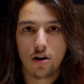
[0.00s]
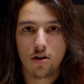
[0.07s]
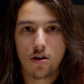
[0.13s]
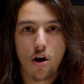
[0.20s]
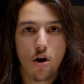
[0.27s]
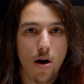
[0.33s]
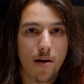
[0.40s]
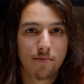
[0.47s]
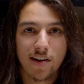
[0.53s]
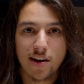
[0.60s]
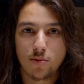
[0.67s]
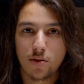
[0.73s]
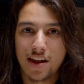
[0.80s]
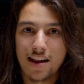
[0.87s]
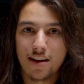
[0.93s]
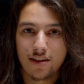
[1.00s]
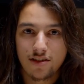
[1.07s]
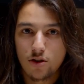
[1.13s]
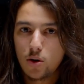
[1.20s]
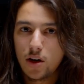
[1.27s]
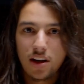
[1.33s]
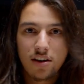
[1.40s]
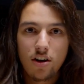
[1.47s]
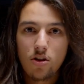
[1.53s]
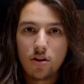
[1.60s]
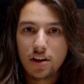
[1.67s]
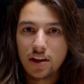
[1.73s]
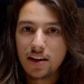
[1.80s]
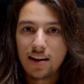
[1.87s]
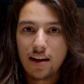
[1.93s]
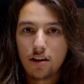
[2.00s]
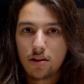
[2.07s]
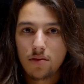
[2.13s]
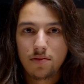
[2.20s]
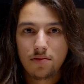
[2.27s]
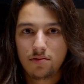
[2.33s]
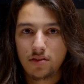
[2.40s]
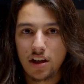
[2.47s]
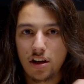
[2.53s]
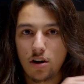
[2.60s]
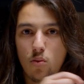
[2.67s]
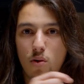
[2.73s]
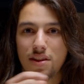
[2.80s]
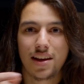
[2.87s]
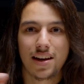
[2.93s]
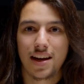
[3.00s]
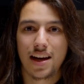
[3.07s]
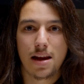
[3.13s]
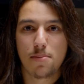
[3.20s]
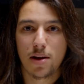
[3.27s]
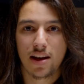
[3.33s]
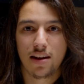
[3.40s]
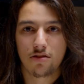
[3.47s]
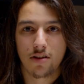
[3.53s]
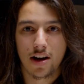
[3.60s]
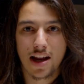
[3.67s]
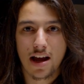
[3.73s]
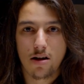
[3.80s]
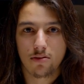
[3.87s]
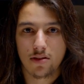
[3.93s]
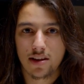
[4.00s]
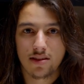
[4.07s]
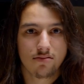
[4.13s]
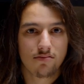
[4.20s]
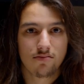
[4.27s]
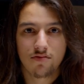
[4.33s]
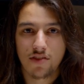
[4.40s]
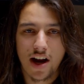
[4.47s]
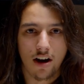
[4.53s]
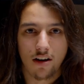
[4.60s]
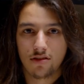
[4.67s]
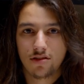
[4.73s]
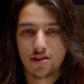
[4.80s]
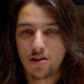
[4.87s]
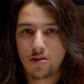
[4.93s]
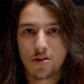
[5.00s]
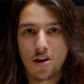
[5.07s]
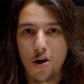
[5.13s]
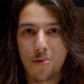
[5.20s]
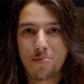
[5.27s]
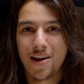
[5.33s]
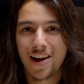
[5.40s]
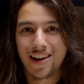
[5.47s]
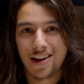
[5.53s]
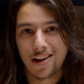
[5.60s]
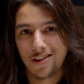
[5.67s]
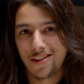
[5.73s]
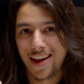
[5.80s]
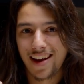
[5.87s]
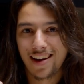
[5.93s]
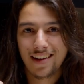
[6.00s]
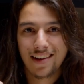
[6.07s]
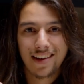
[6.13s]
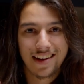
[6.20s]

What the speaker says: I'm friends with Alex, going into all the details of, what that dynamic is right now isn't fair. So no, I'm not going to do that.